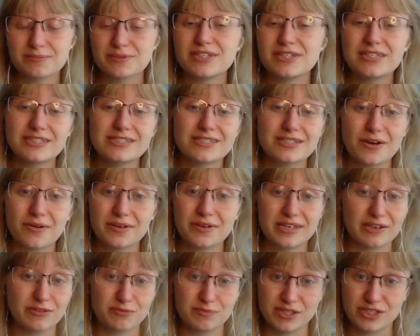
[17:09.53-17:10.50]
Please go and
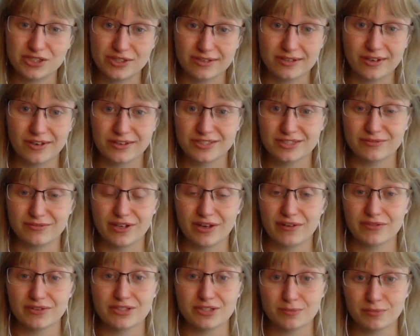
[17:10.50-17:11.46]
give Mischa lots of love
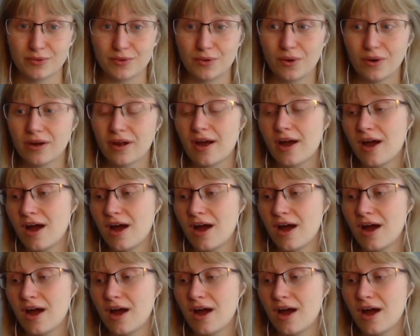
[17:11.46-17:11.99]
and support.